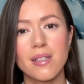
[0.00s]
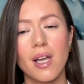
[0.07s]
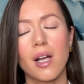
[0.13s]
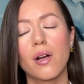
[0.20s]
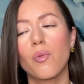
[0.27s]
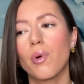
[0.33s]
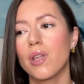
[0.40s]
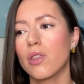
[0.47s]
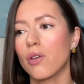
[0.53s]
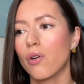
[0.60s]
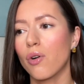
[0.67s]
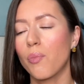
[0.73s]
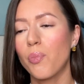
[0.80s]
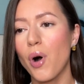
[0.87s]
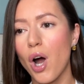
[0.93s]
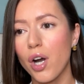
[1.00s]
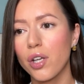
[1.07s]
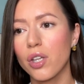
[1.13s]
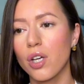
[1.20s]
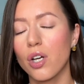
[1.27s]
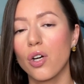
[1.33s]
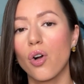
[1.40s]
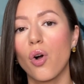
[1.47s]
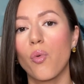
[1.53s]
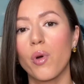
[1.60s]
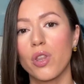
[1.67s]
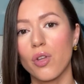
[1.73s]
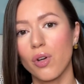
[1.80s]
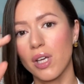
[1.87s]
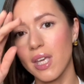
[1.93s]
like with your partner or
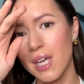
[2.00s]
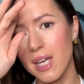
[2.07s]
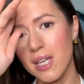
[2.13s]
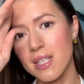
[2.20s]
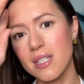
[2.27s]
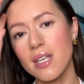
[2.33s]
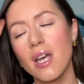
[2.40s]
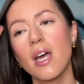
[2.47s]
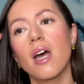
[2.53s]
with your kids.